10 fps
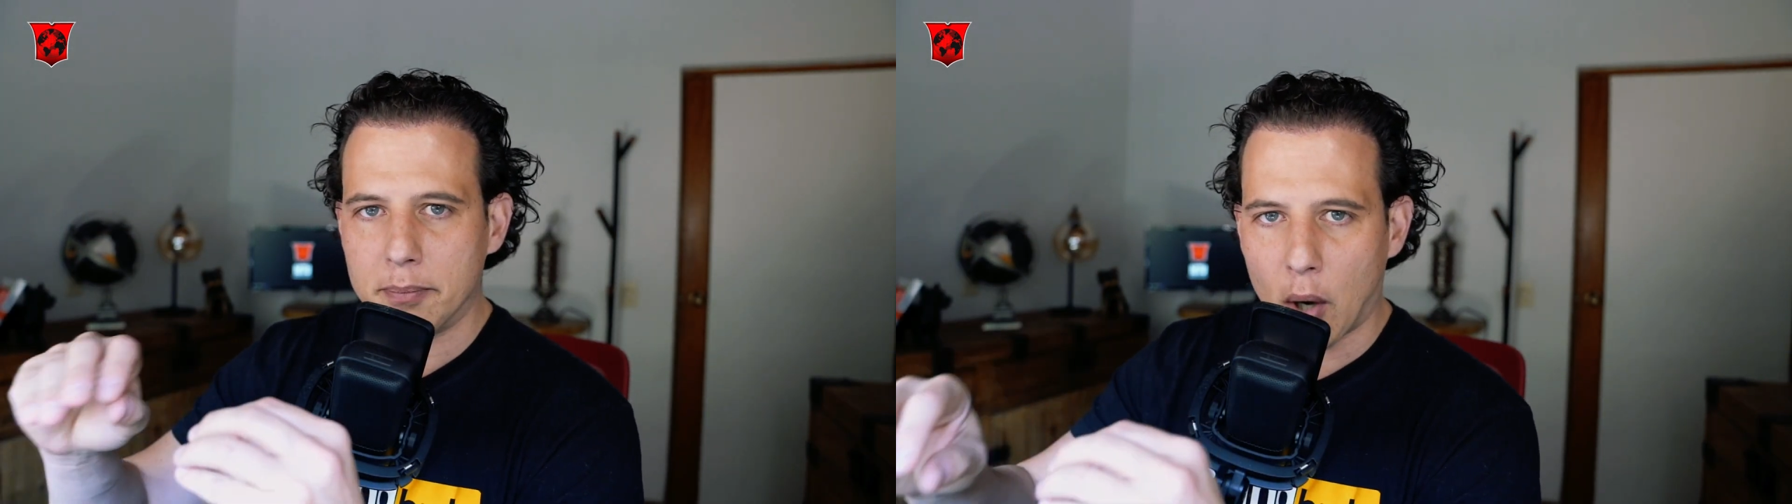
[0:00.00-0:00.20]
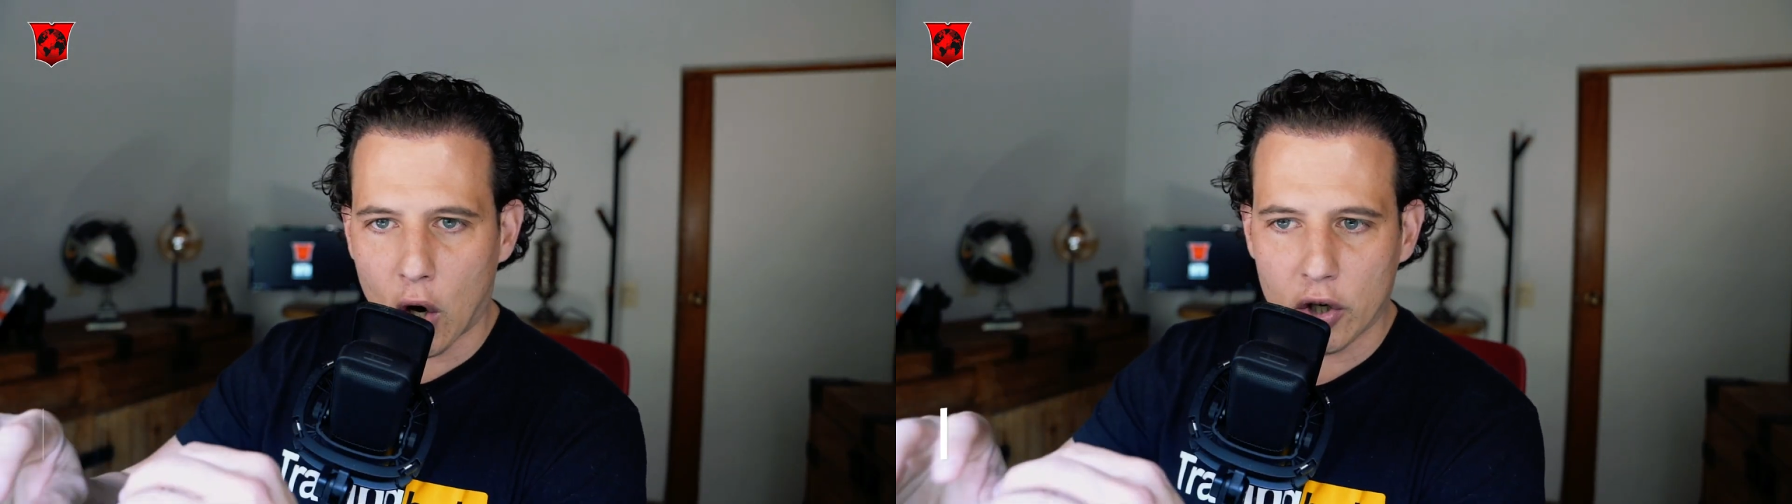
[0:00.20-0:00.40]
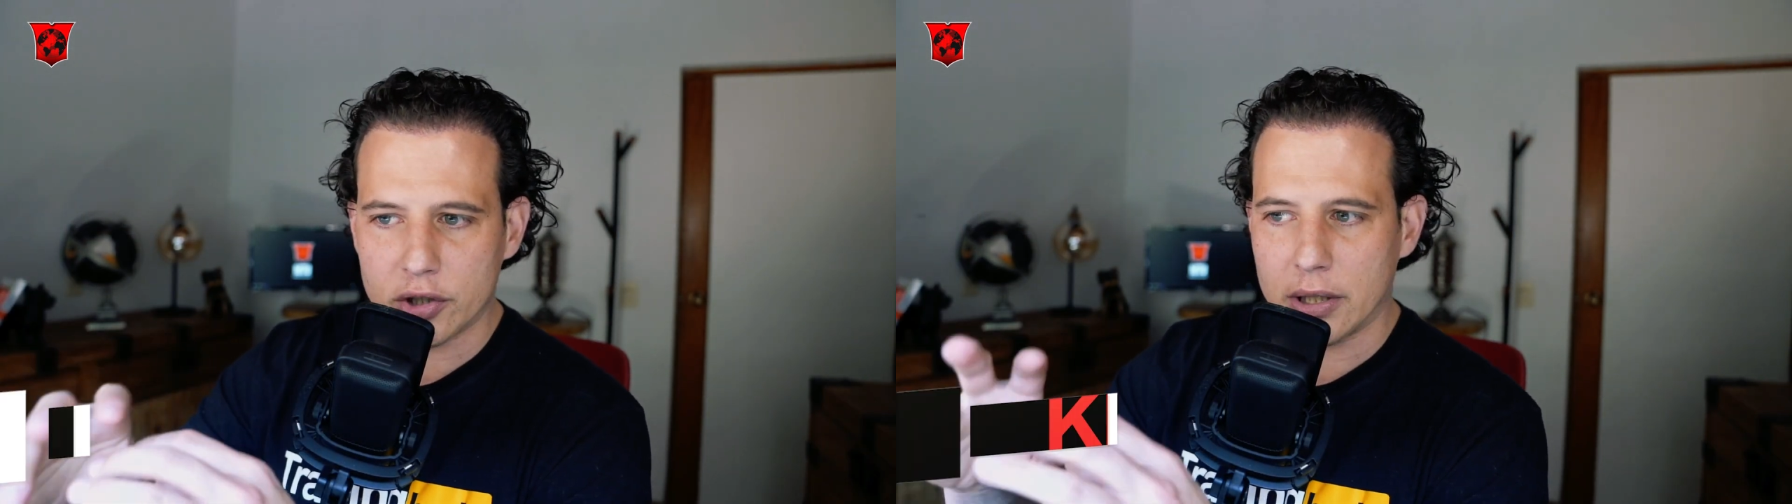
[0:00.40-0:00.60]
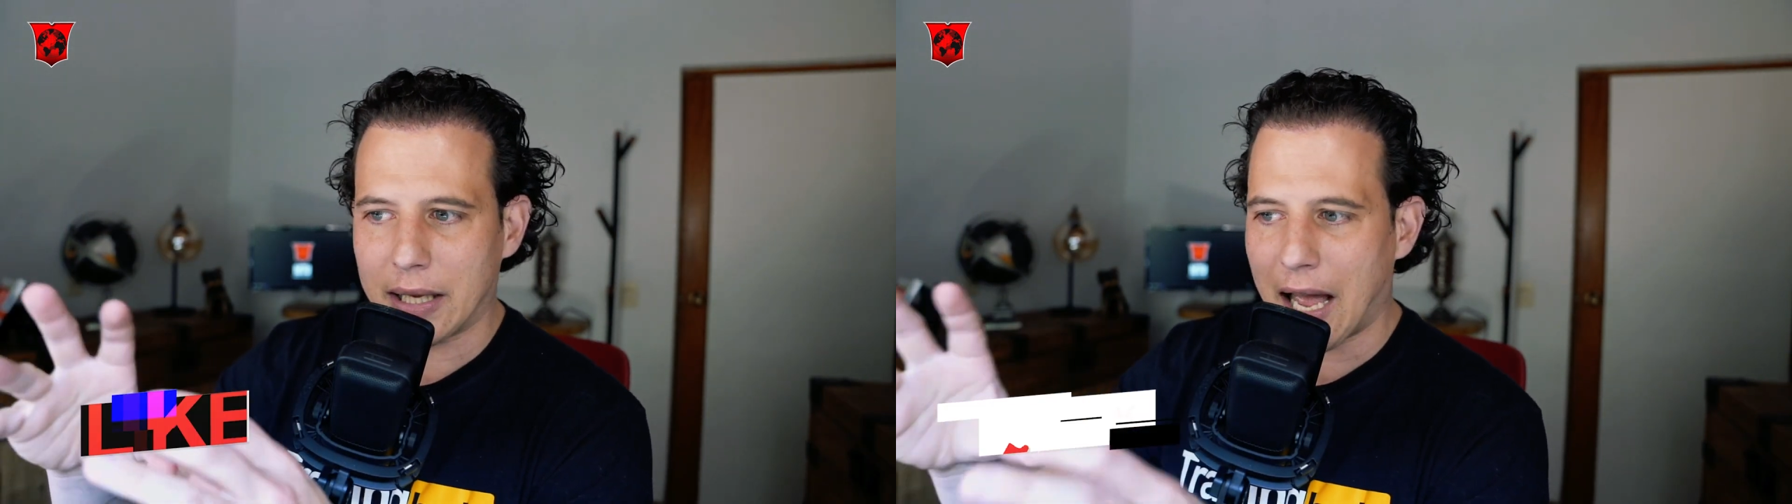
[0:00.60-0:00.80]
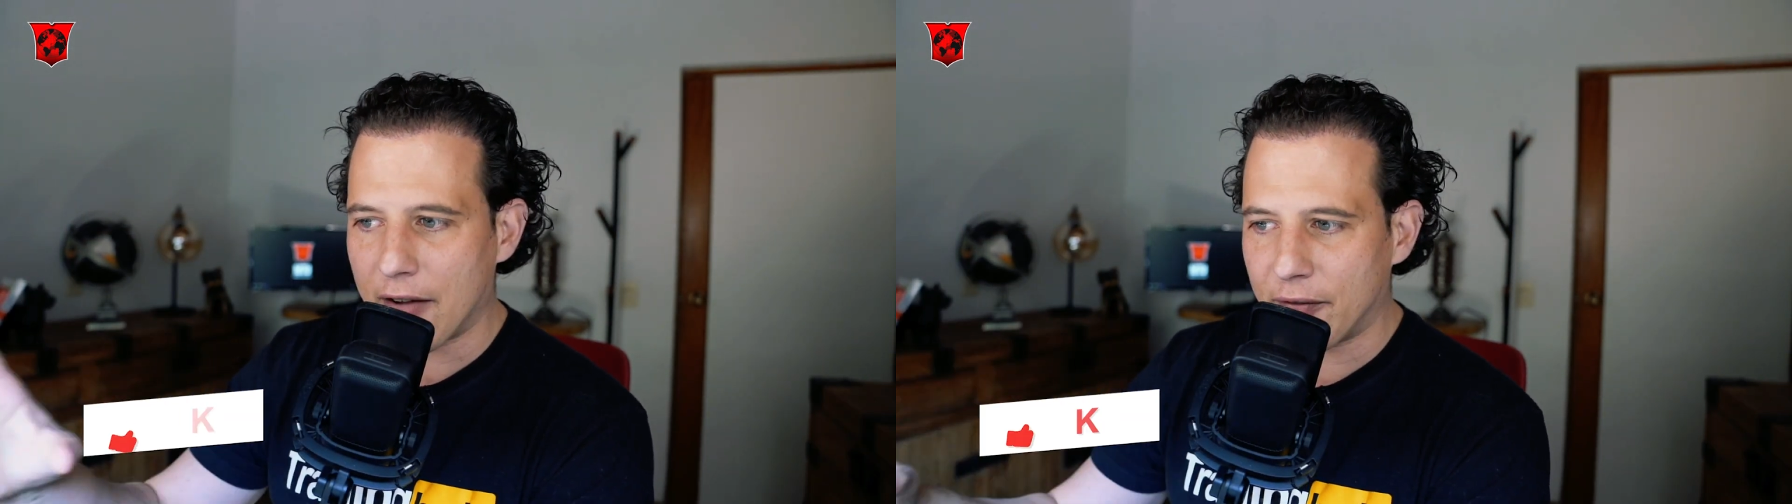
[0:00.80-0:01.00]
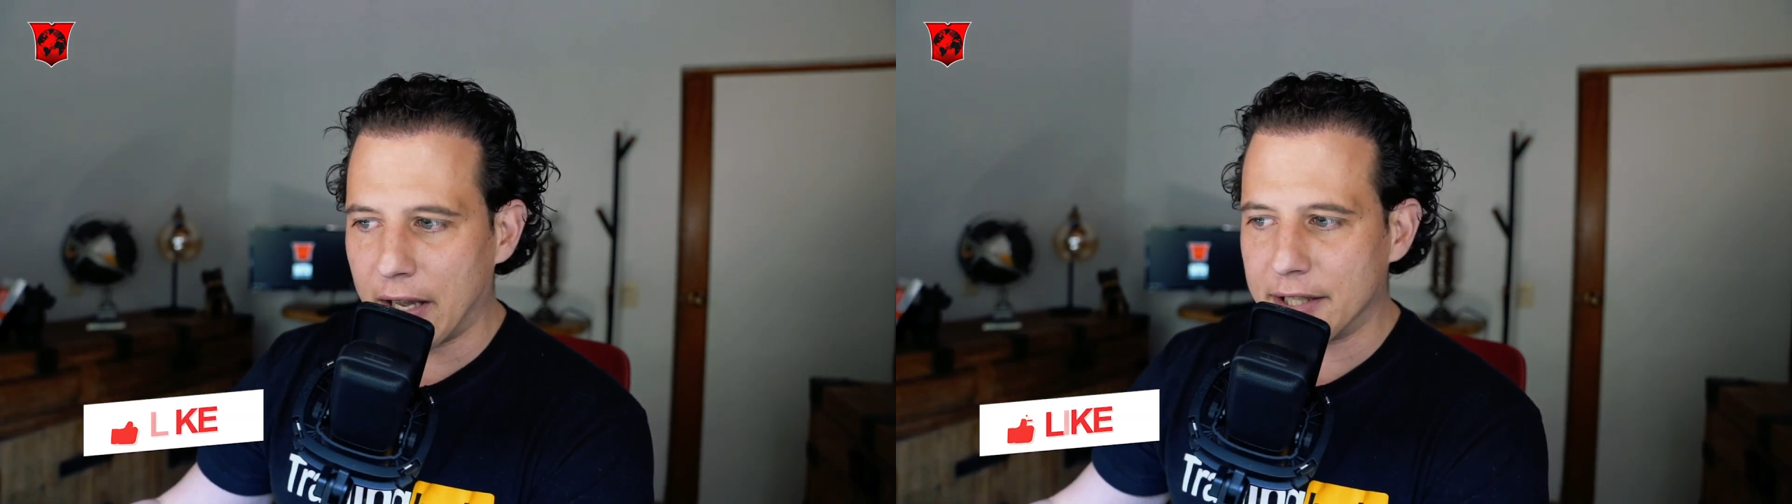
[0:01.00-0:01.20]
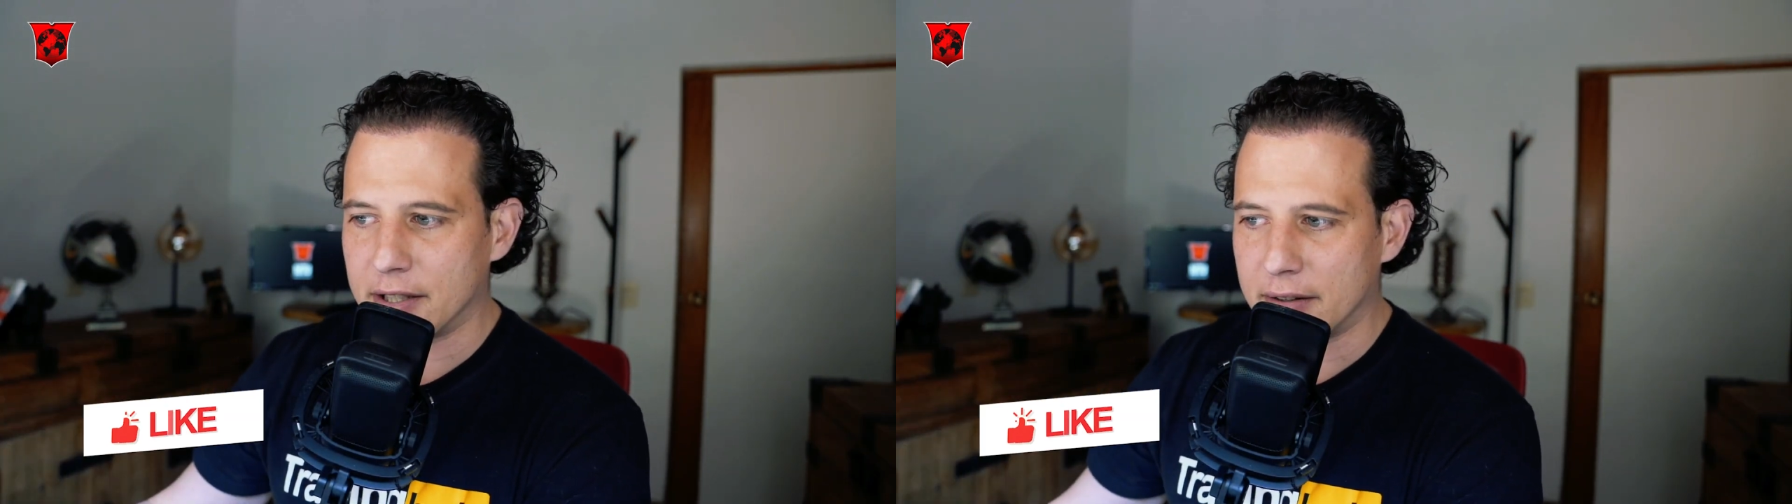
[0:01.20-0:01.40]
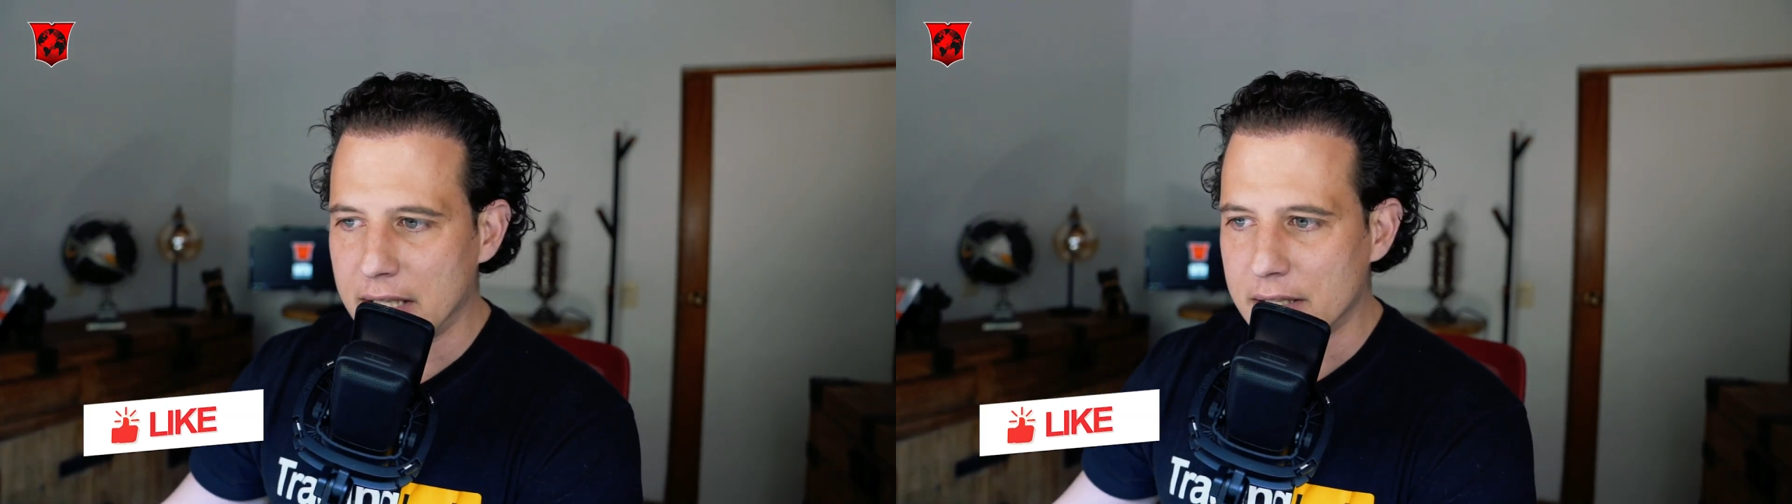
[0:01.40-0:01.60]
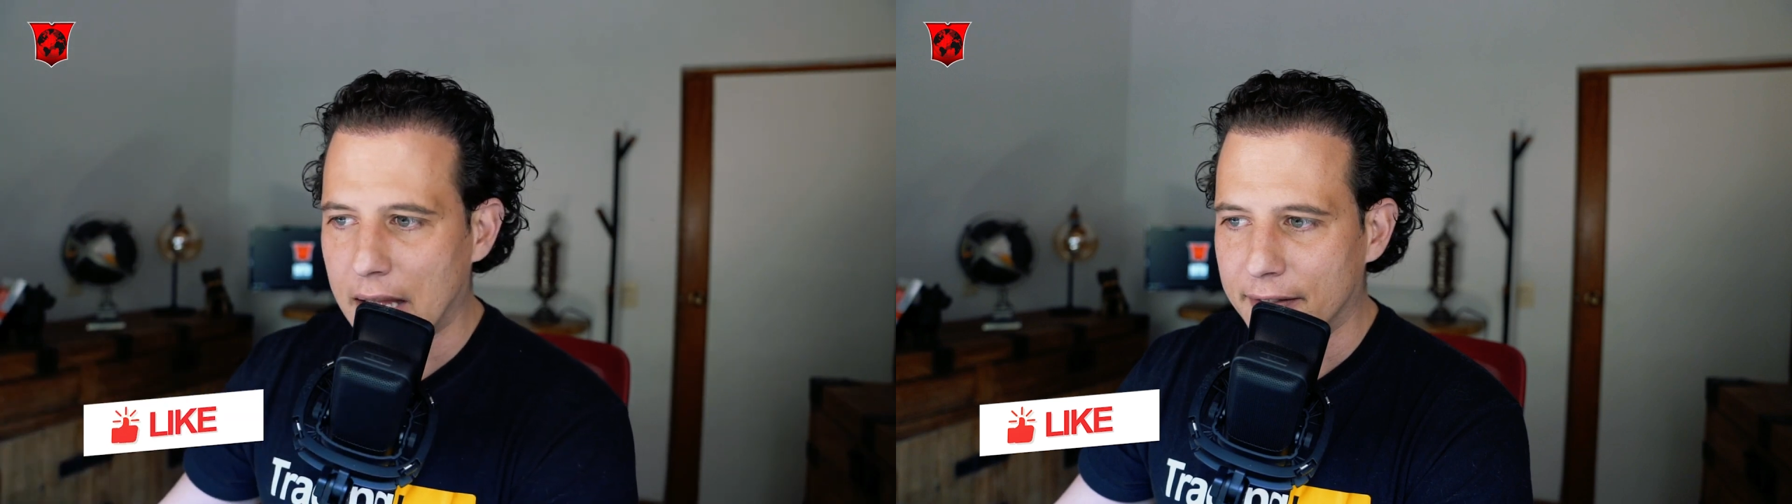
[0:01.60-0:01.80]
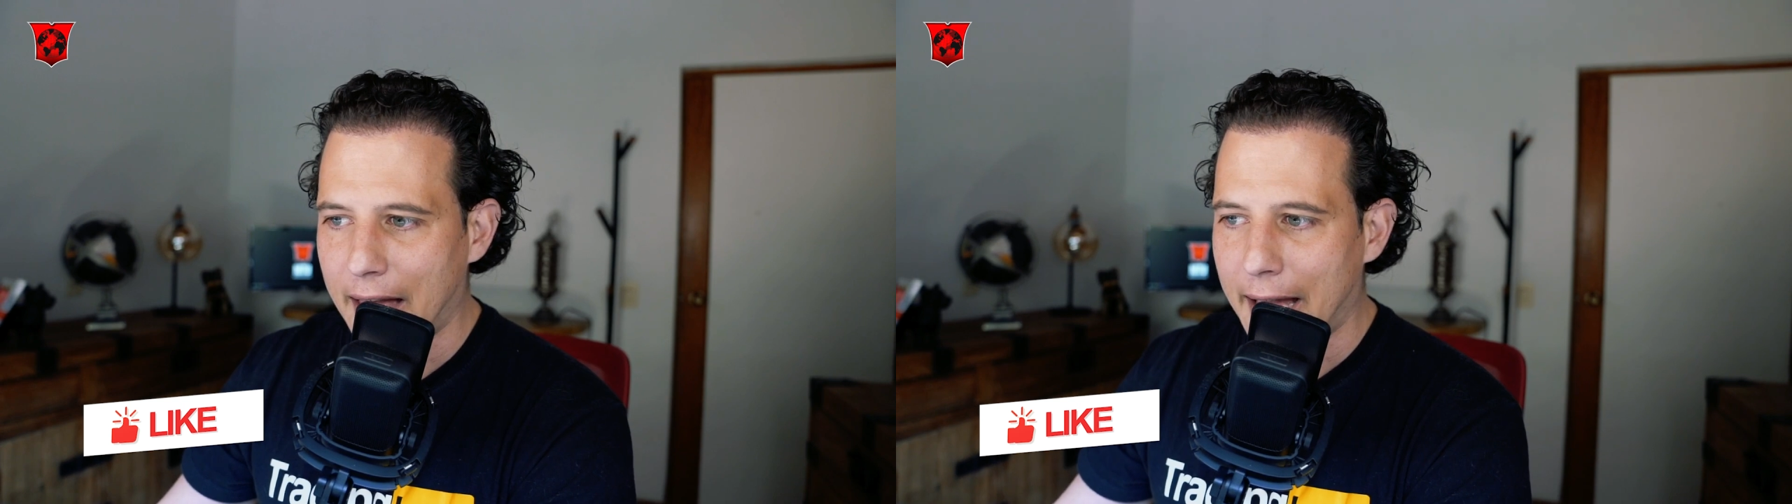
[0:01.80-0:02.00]
bars and cafes and things
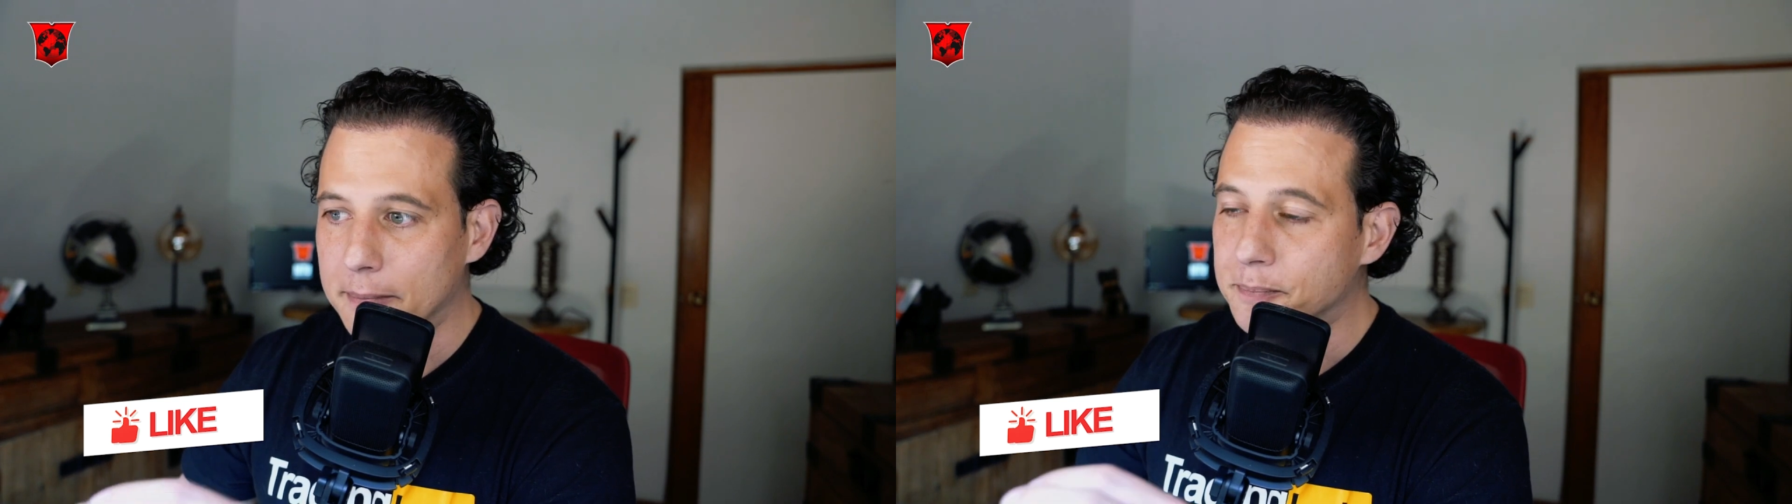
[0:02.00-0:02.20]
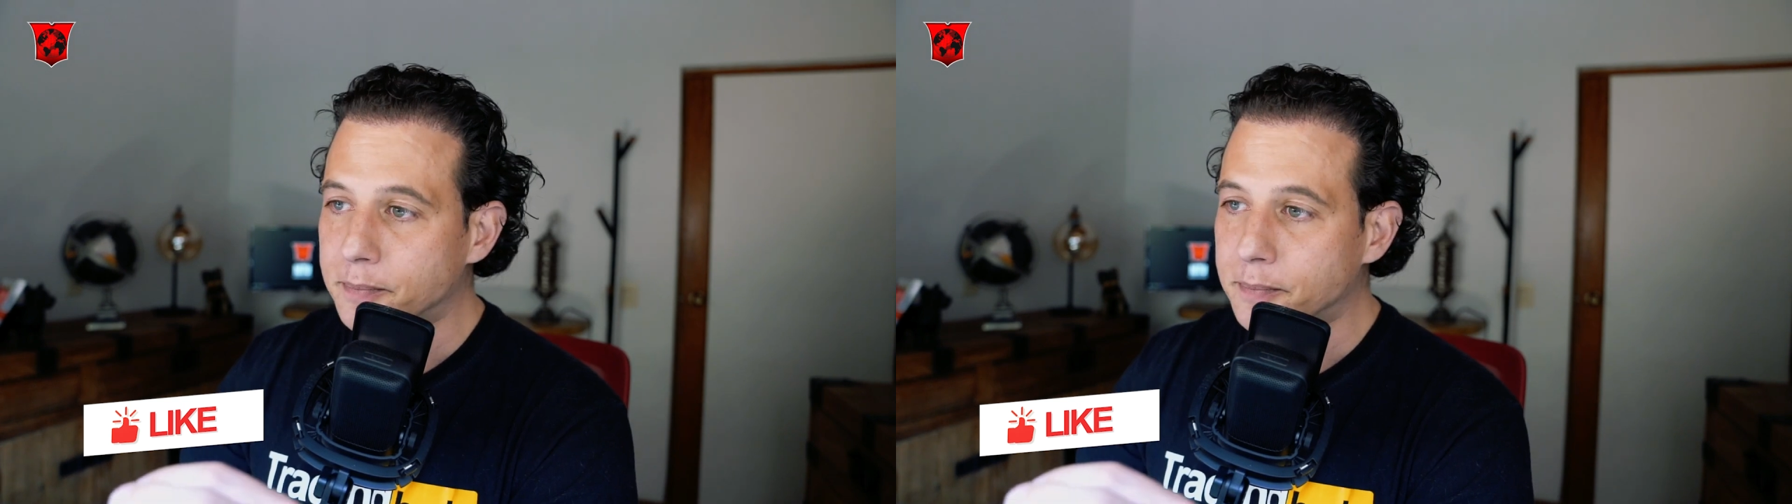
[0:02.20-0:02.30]
like that.